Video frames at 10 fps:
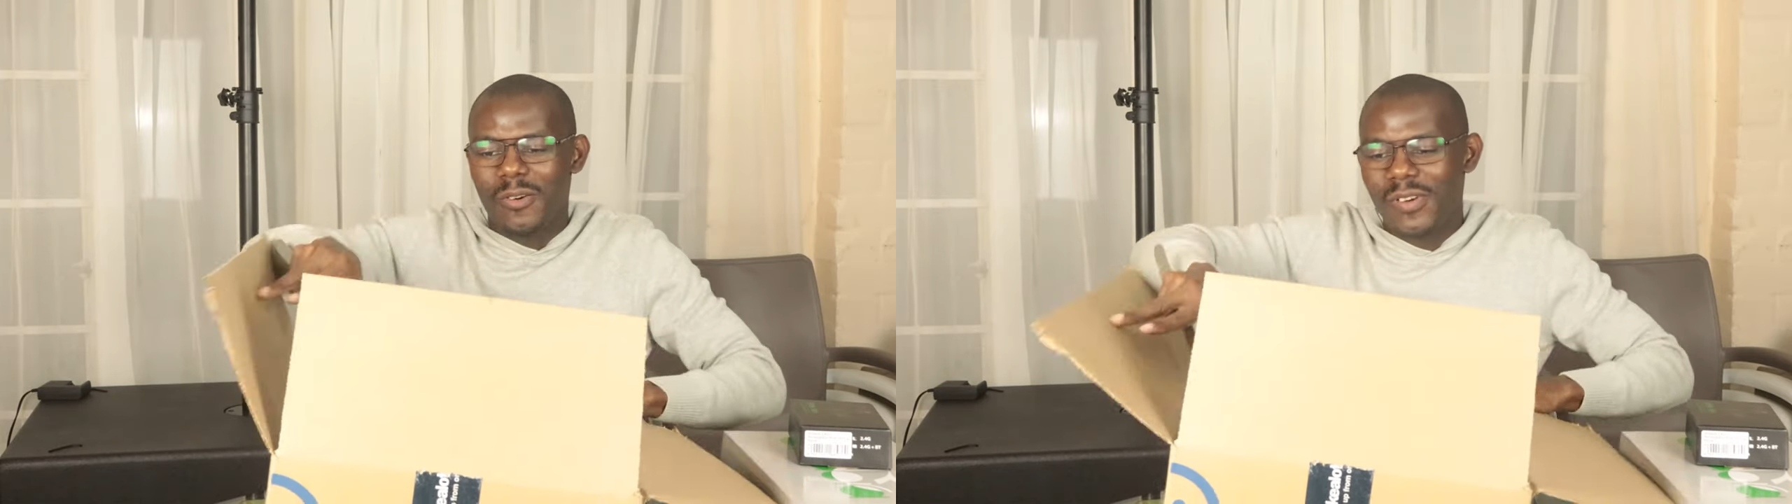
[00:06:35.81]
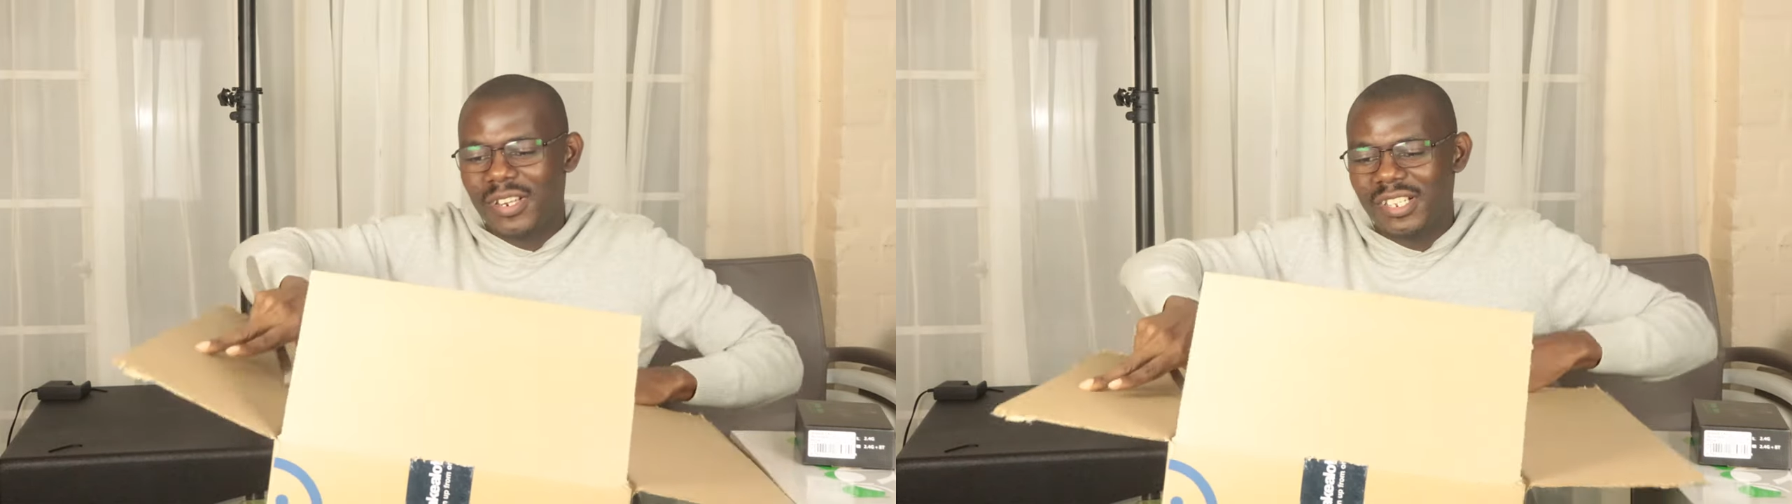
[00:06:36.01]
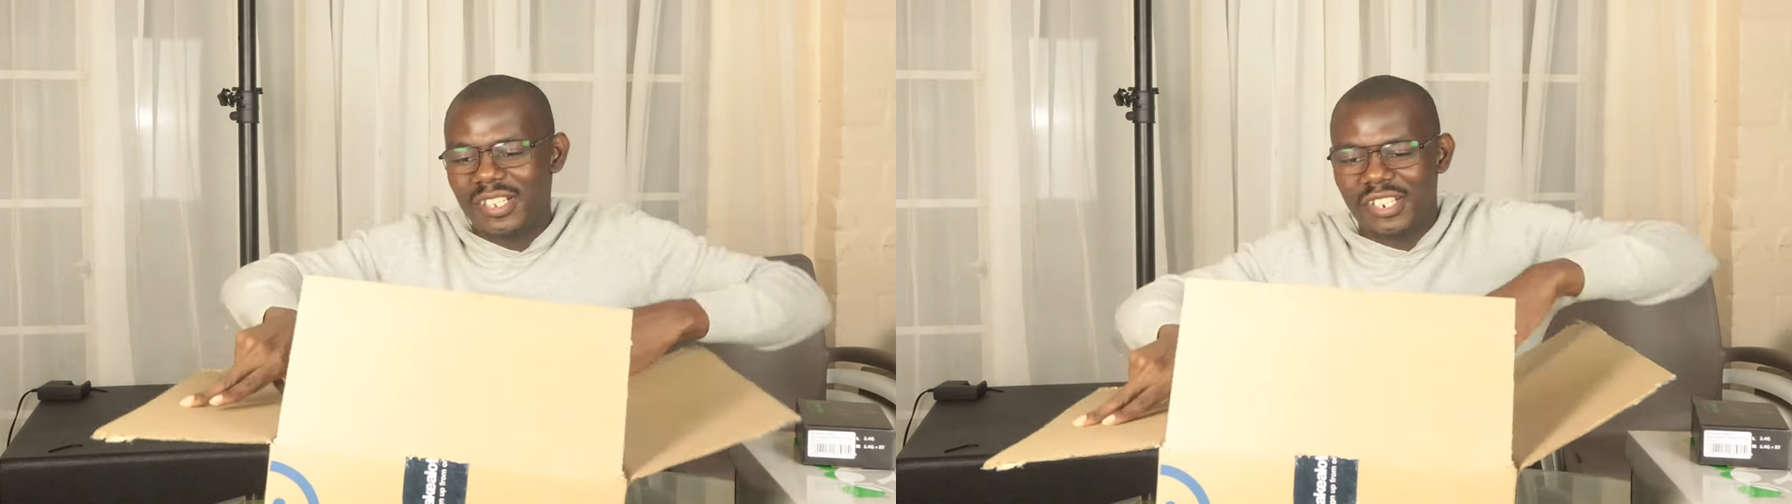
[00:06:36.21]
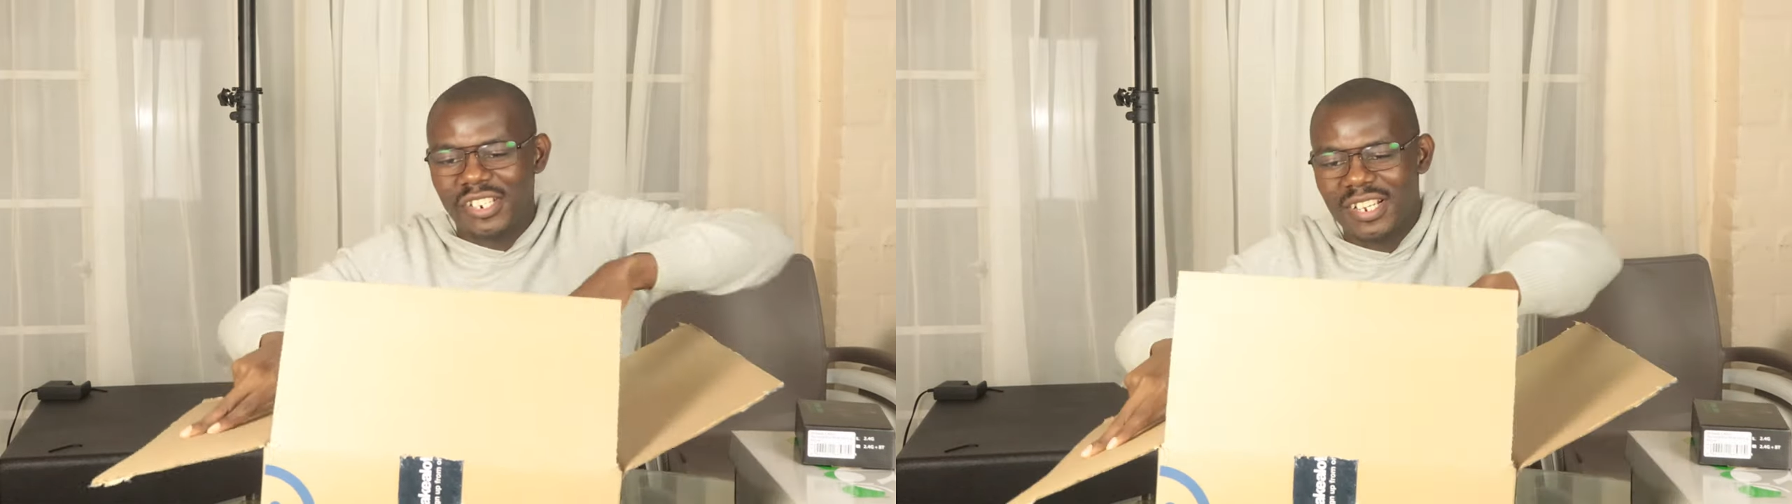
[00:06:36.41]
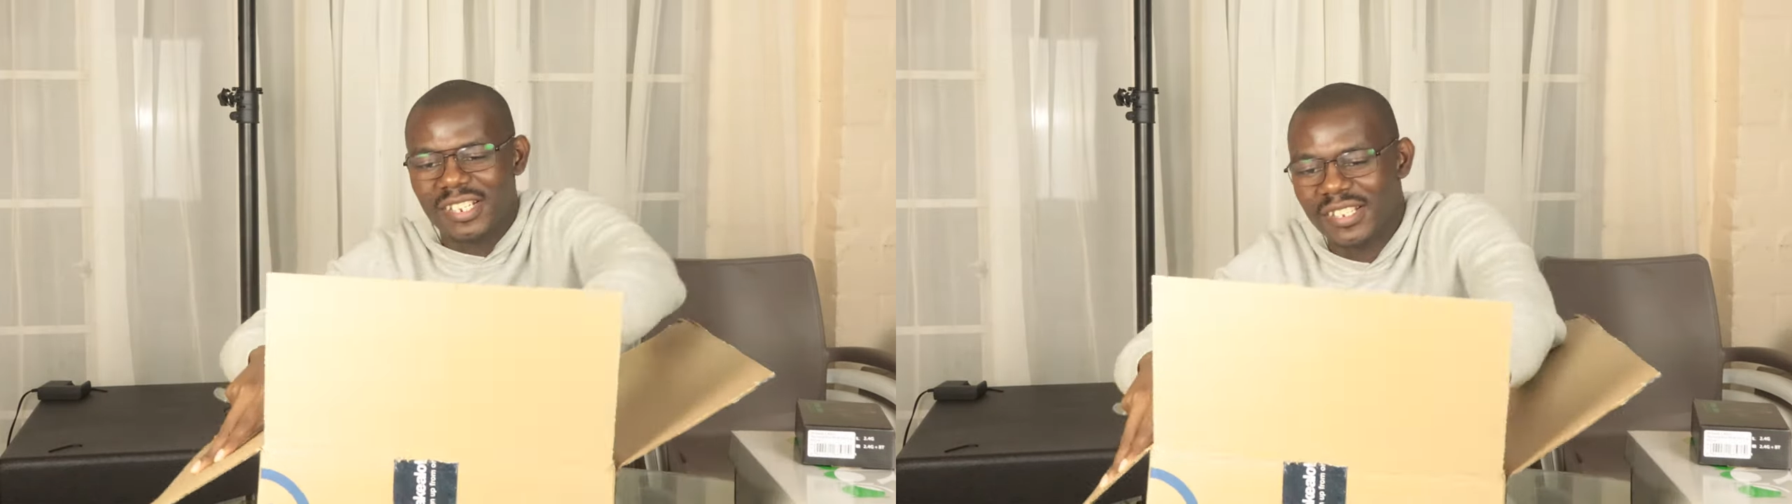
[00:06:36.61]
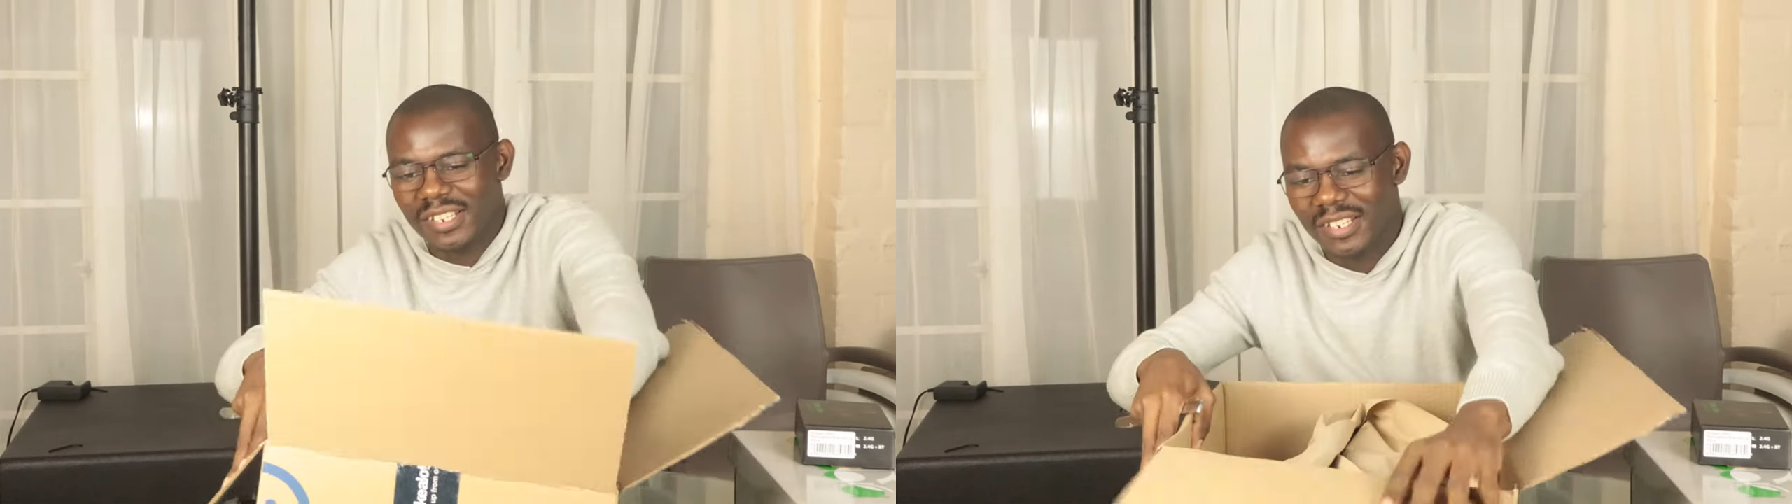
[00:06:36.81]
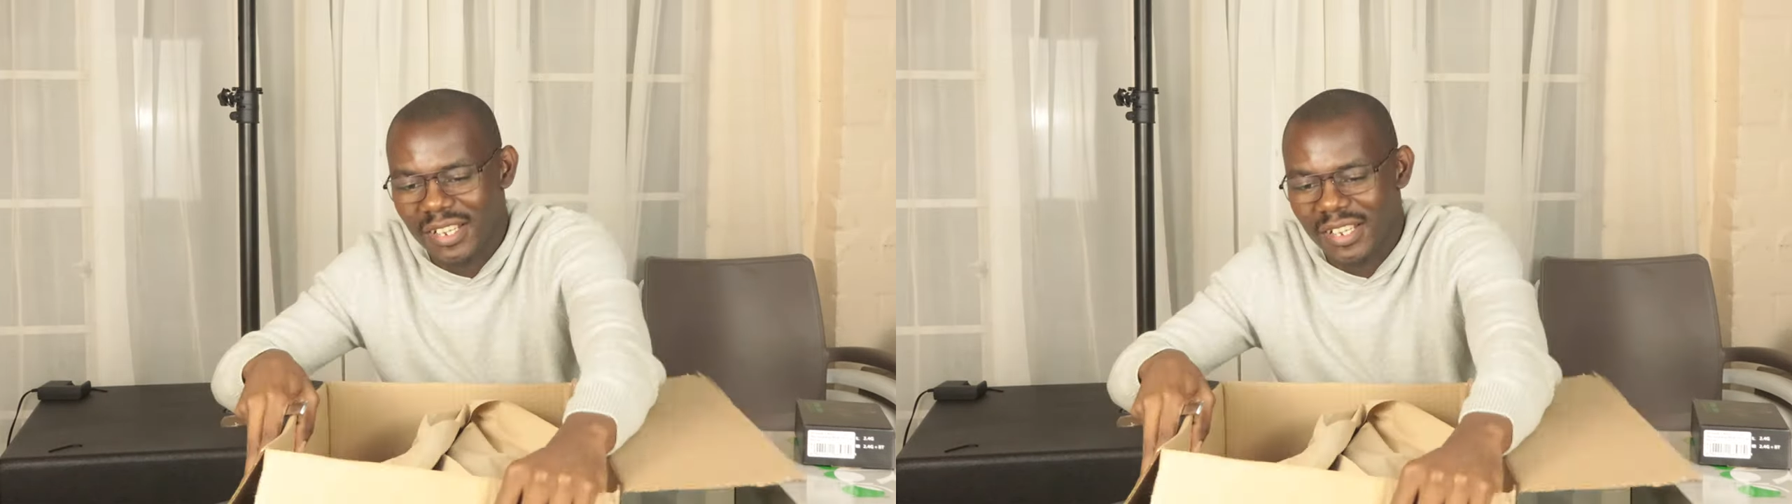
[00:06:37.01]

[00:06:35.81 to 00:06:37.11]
when it's just